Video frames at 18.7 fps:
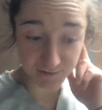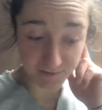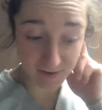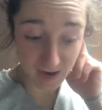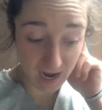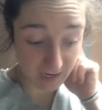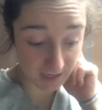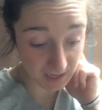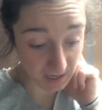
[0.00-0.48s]
we've
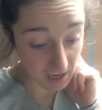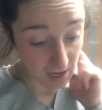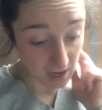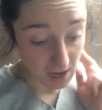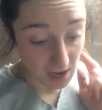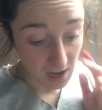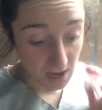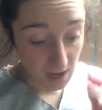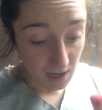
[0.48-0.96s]
had.
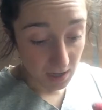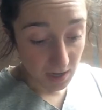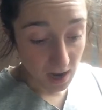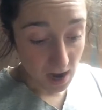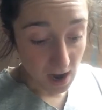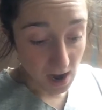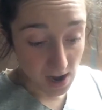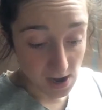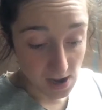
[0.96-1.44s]

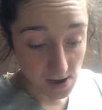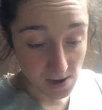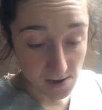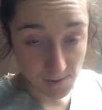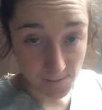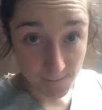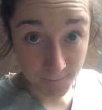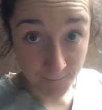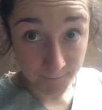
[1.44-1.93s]

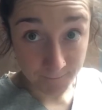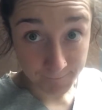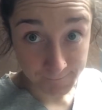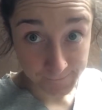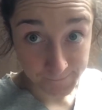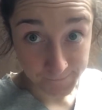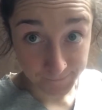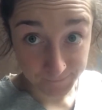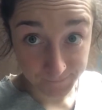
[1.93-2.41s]

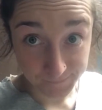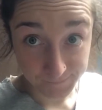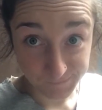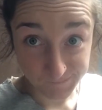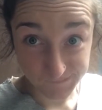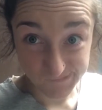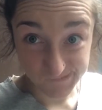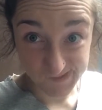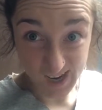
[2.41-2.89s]

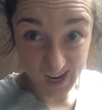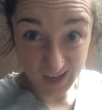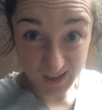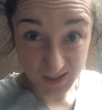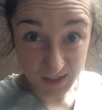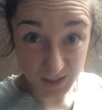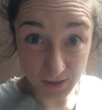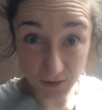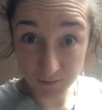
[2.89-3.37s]
Yeah,
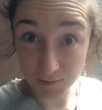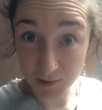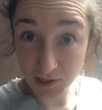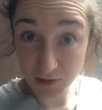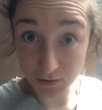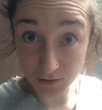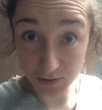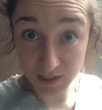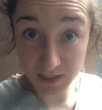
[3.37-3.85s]
so
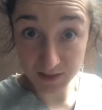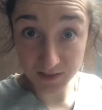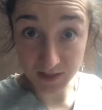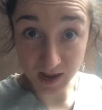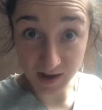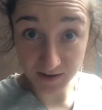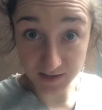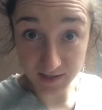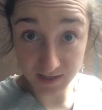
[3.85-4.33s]
pretty cool to get
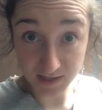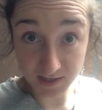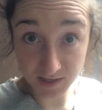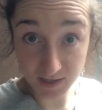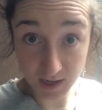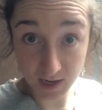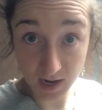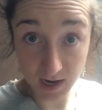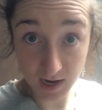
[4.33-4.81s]
that
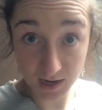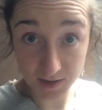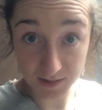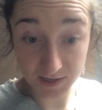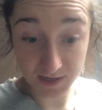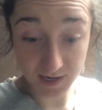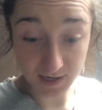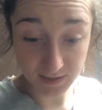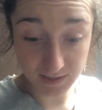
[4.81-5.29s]
done.
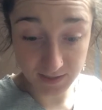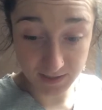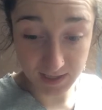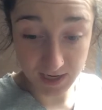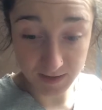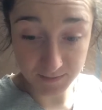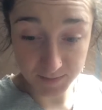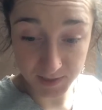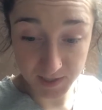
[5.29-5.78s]
The next
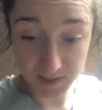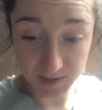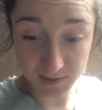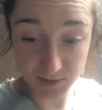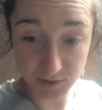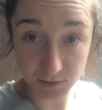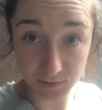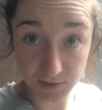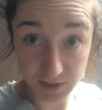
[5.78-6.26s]
step
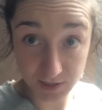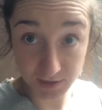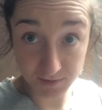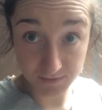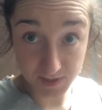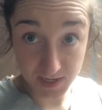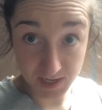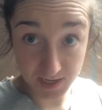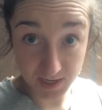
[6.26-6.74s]
is going
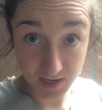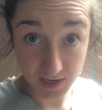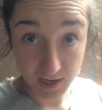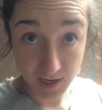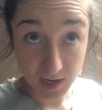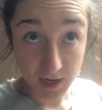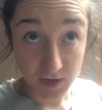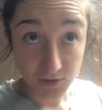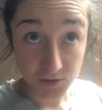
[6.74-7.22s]
to be
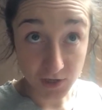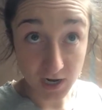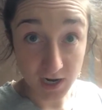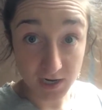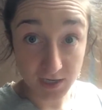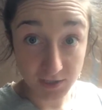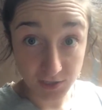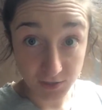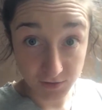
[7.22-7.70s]

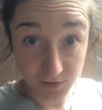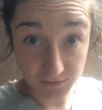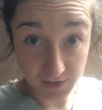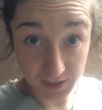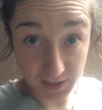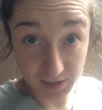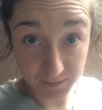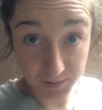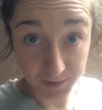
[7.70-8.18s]
trying to
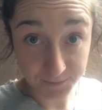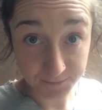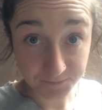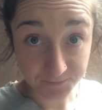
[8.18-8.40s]
develop